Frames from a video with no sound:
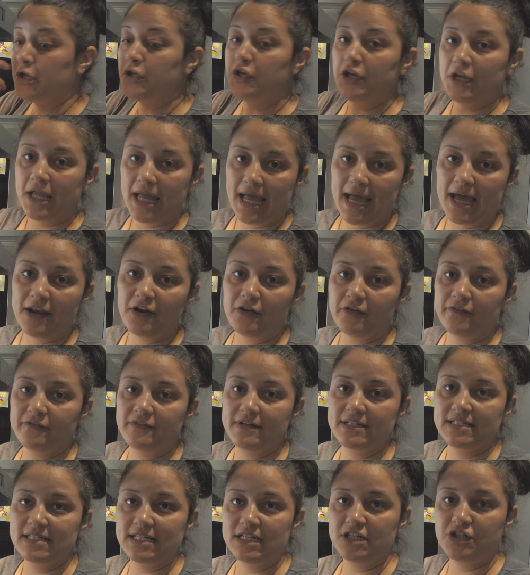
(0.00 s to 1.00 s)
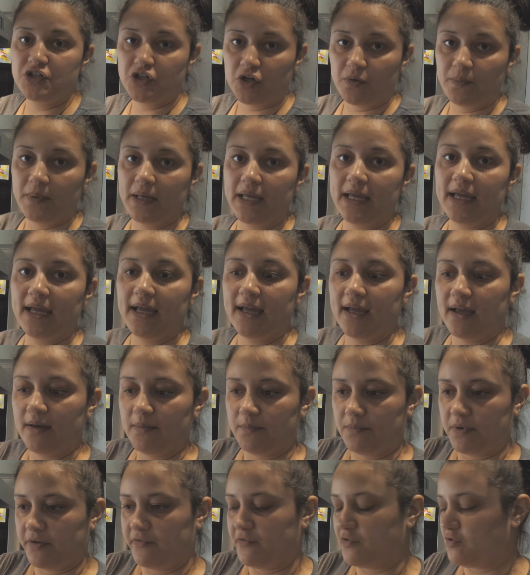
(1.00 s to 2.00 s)
You can obviously chop it
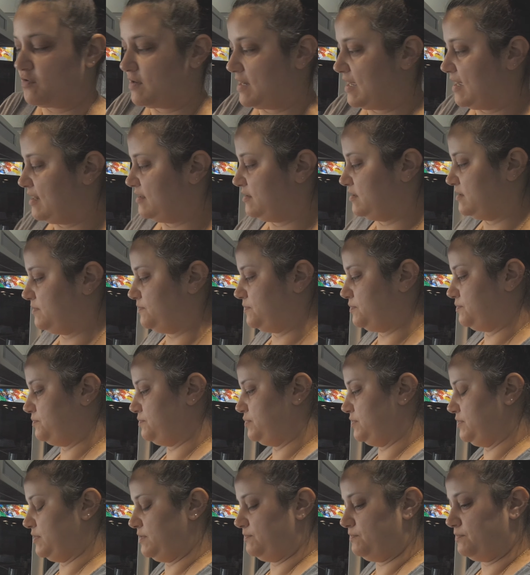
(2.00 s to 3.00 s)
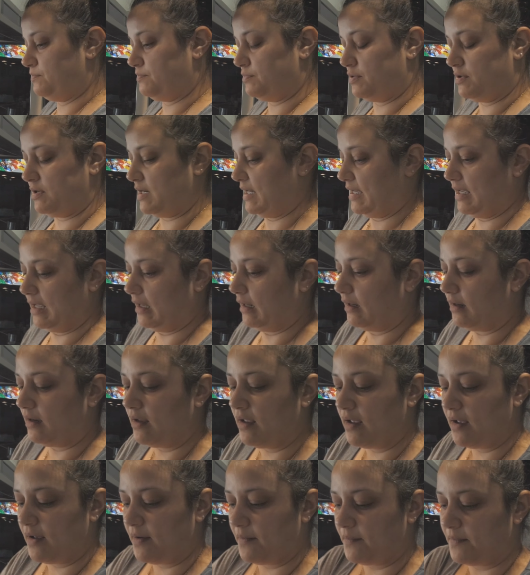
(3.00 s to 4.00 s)
beforehand, just push, put it in,
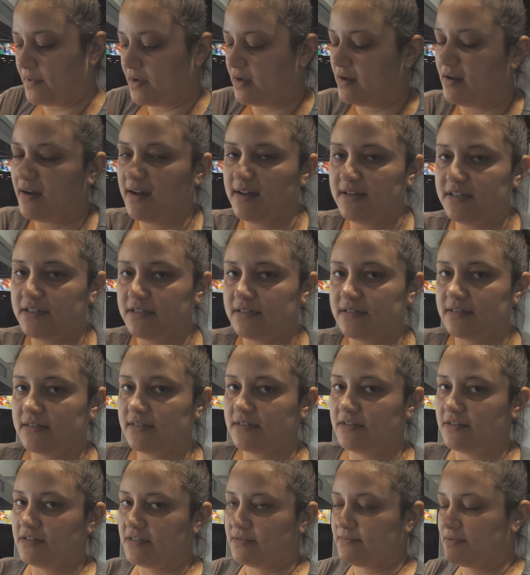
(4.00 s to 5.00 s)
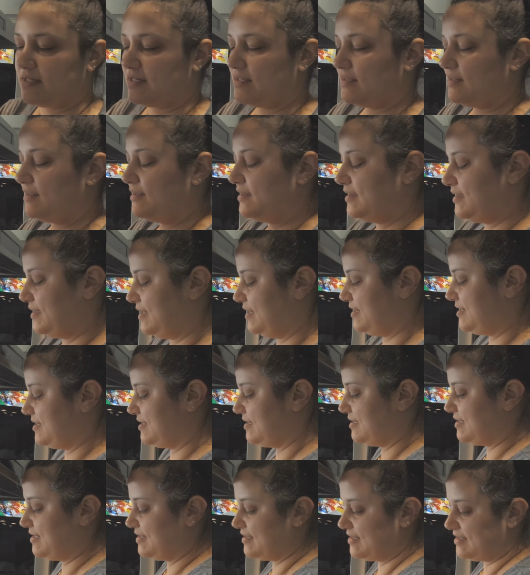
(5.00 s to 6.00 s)
but I just use my
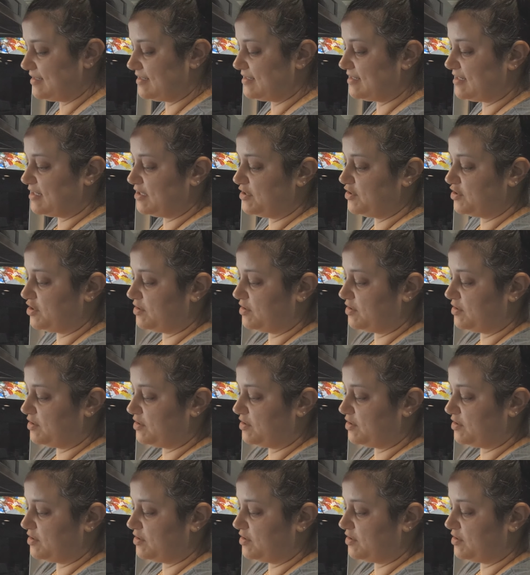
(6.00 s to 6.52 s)
kitchen scissors and